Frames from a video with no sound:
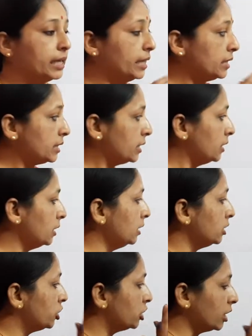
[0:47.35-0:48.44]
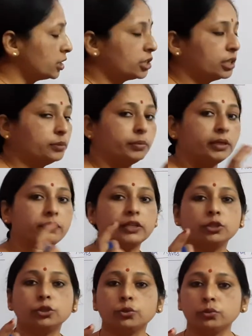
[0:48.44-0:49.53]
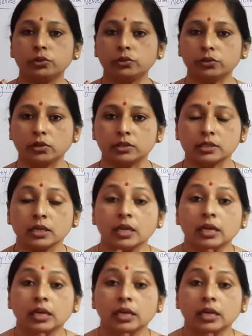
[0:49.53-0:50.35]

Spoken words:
is the junction between two neurons.